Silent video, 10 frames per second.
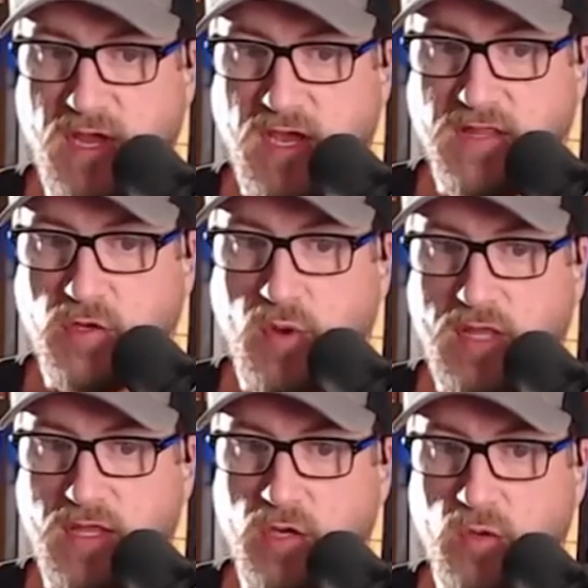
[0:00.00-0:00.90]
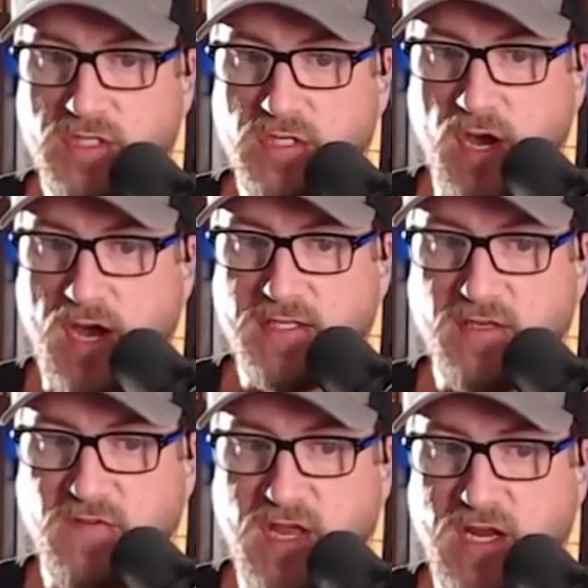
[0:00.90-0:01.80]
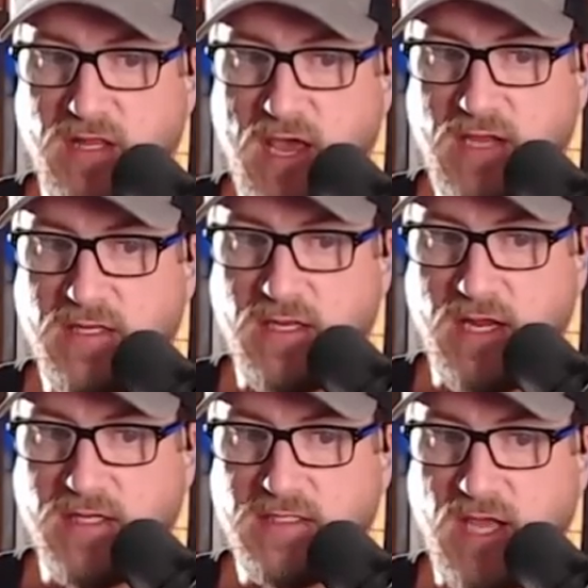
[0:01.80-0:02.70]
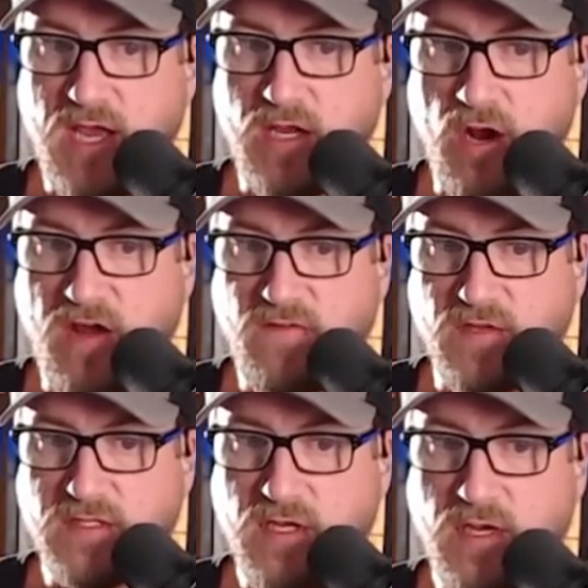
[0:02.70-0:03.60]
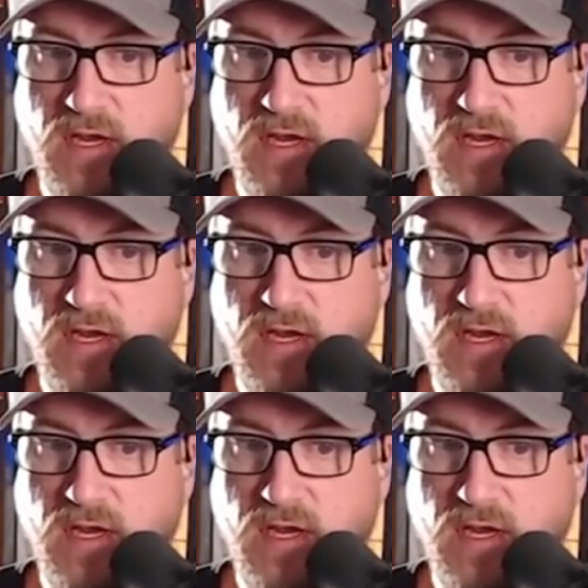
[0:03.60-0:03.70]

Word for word: and the greatly increased cost of getting elected and staying in office.